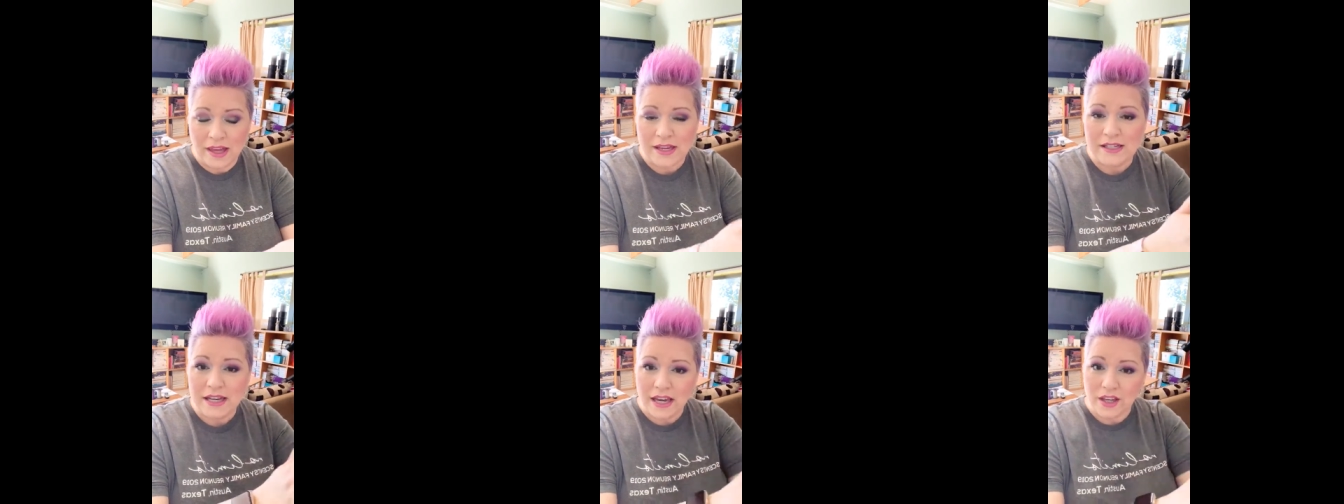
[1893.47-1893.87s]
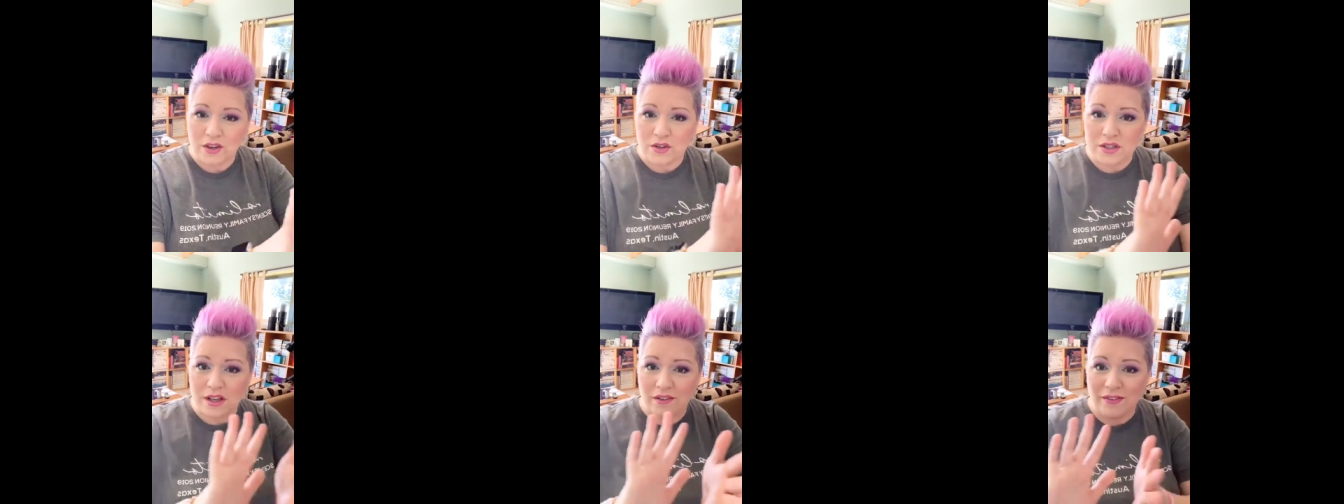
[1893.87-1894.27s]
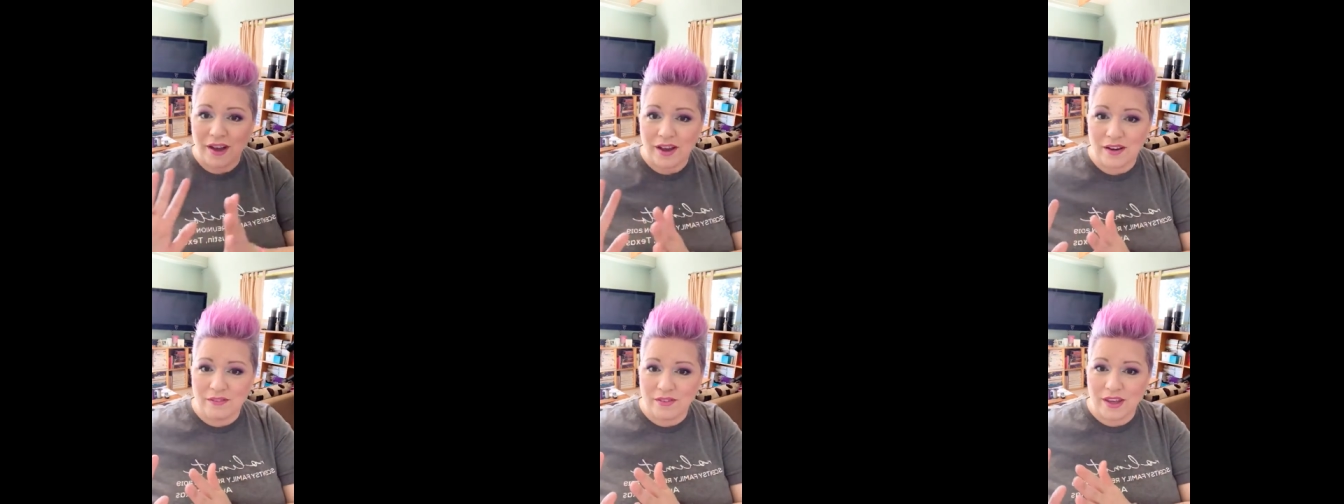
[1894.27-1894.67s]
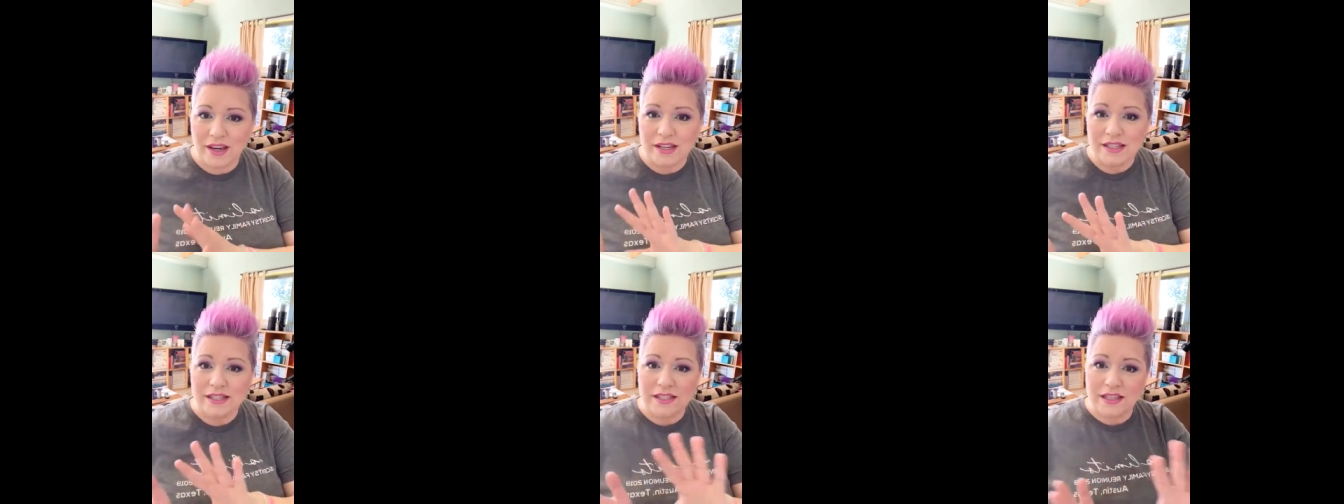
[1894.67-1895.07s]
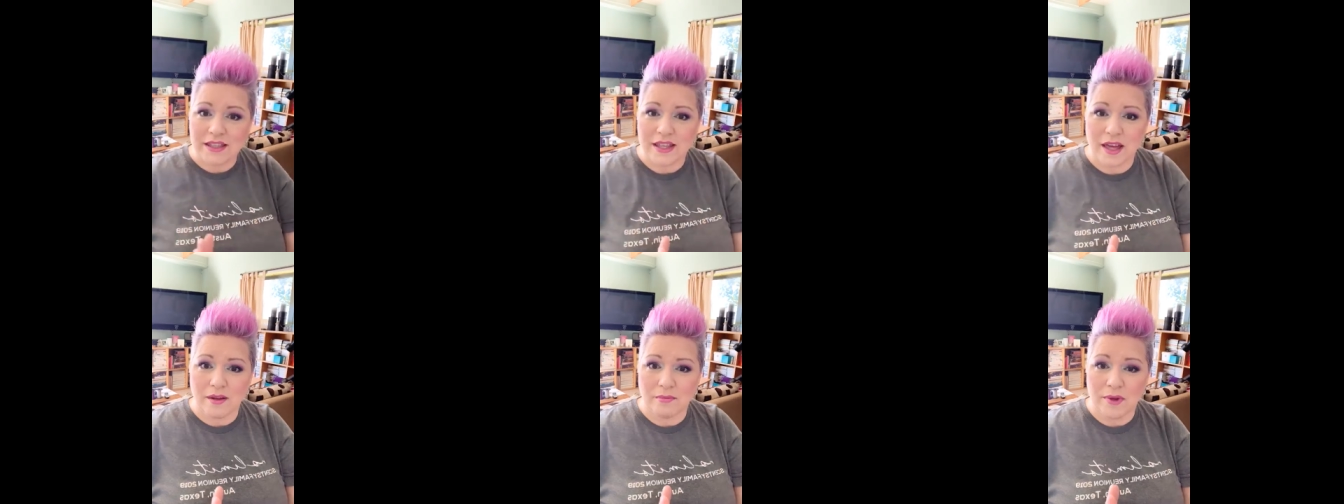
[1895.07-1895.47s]
Take yourself out of it and see
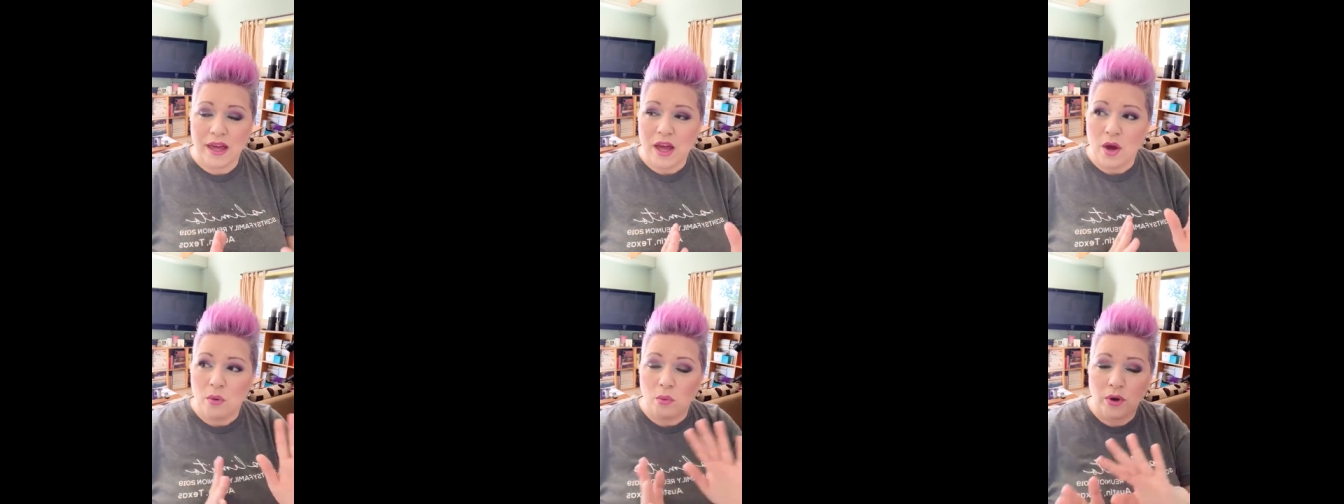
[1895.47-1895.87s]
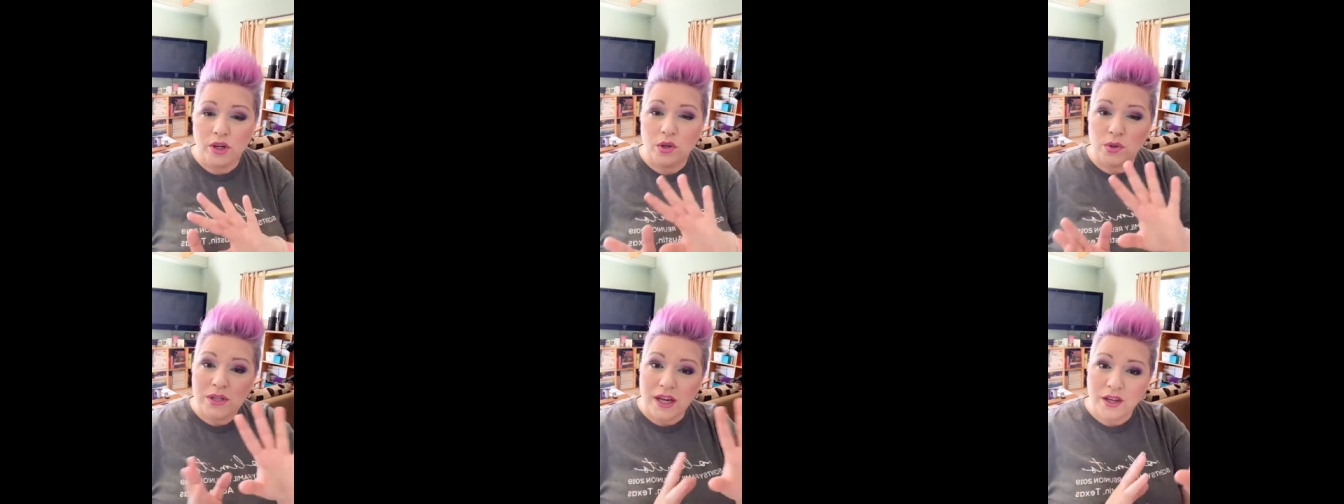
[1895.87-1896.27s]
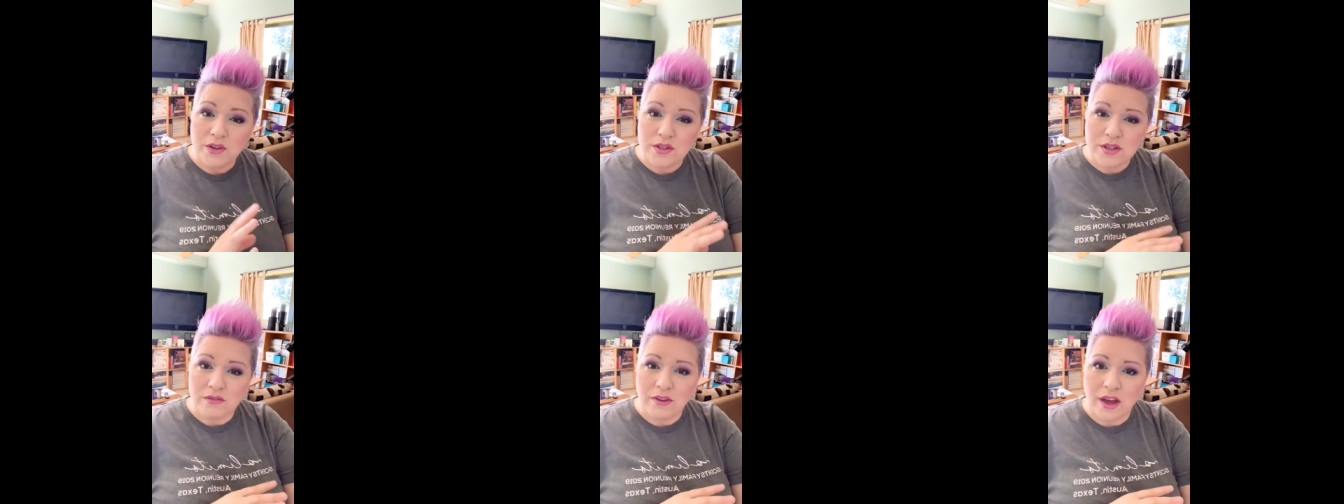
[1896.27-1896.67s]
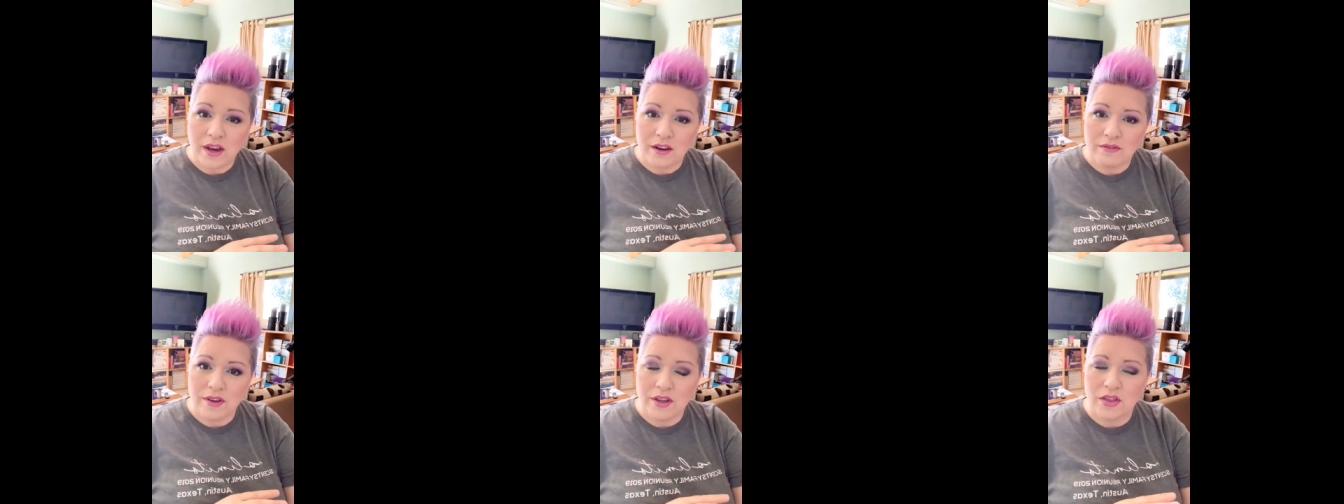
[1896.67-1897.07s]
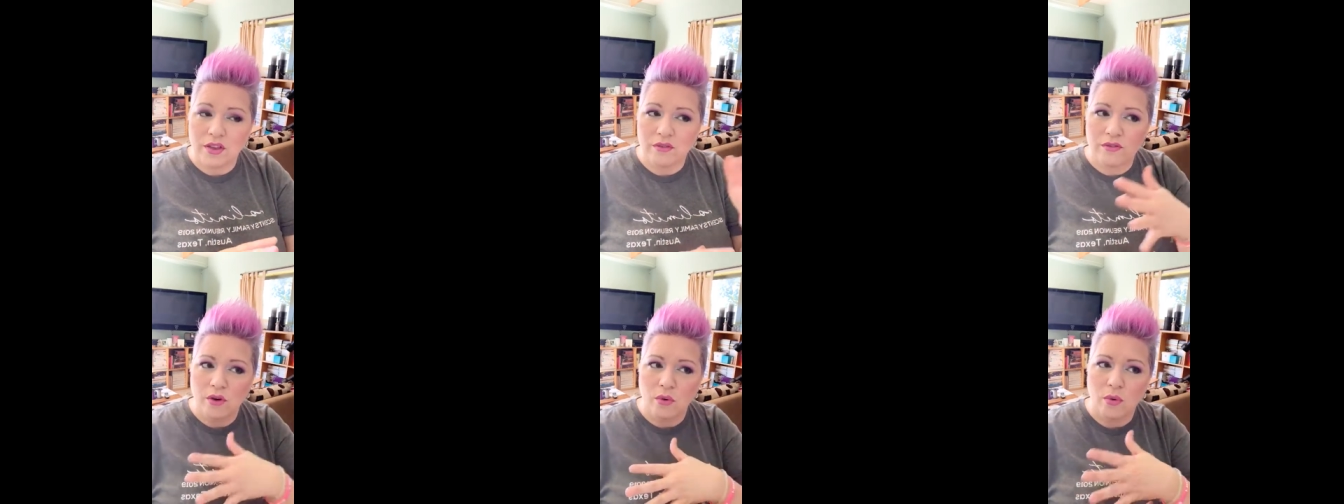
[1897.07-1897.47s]
them. When you take yourself out of it, the
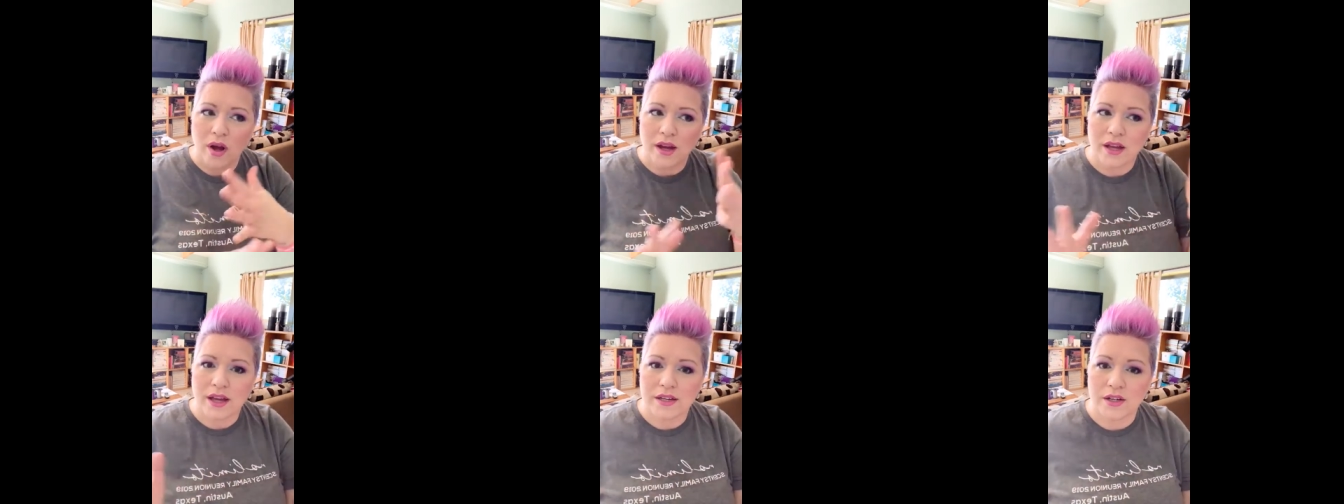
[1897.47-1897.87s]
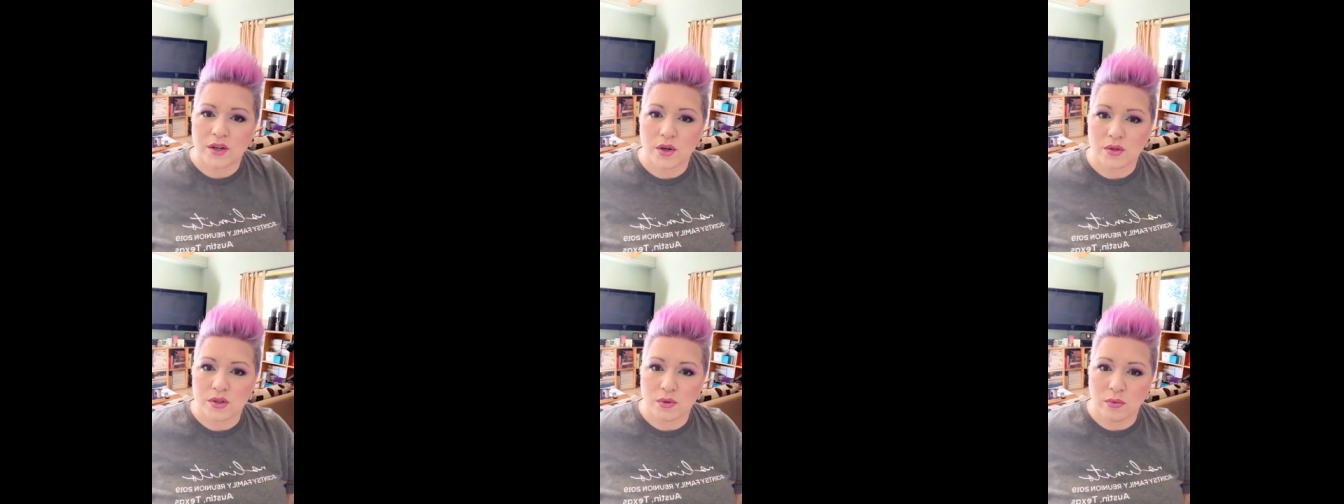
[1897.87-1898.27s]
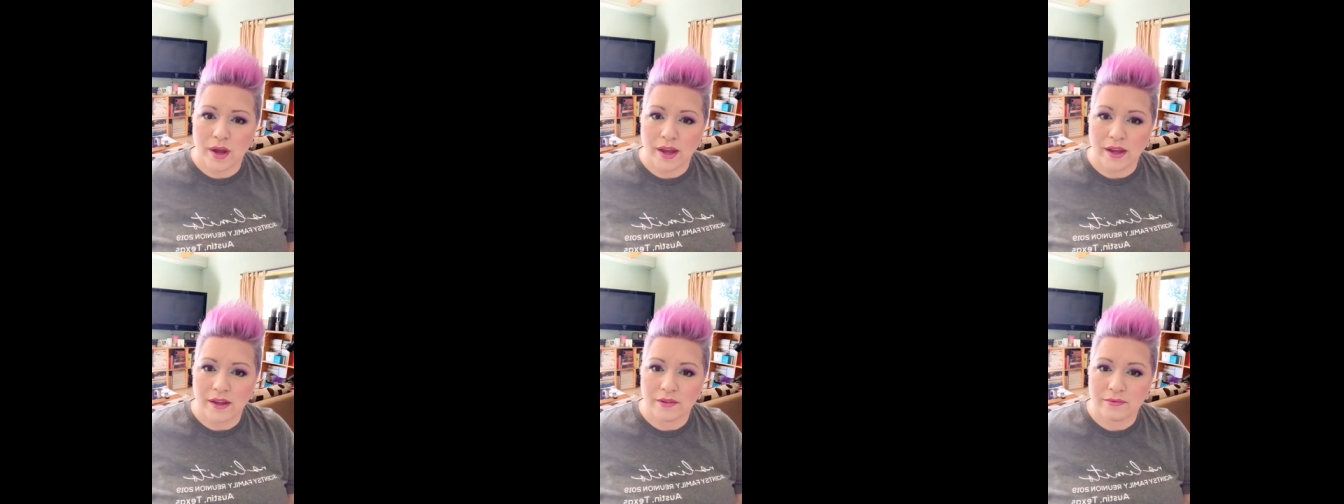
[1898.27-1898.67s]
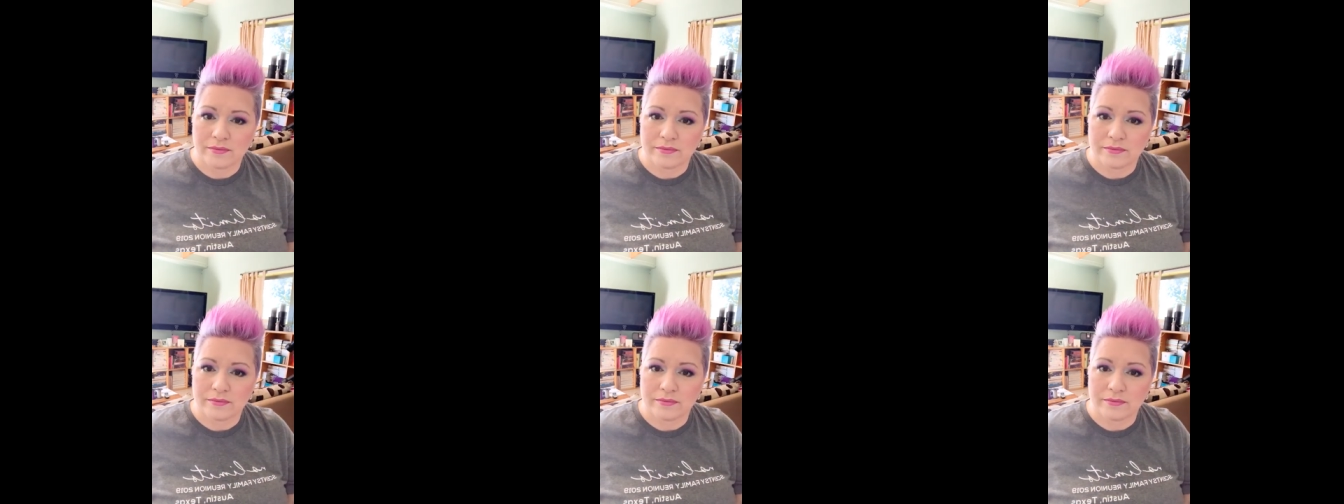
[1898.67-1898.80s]
FOWOT kind of goes away.